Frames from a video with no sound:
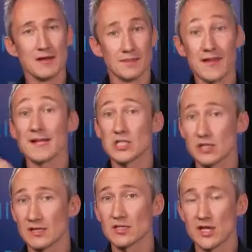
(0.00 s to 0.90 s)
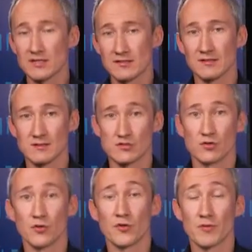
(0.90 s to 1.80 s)
that actually injected and
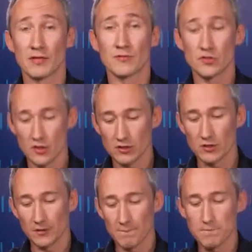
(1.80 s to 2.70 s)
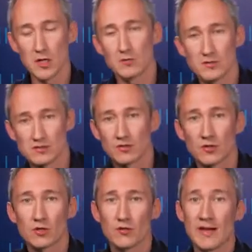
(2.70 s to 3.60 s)
installed the relevant Docker components in the
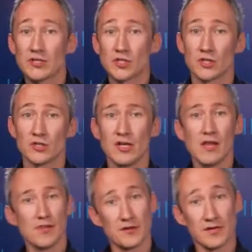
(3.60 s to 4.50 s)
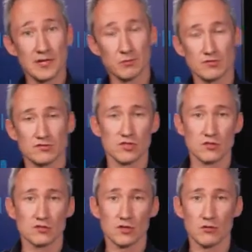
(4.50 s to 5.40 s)
Docker engine that enables us to use
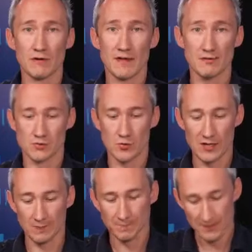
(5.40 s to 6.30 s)
Docker in there as well.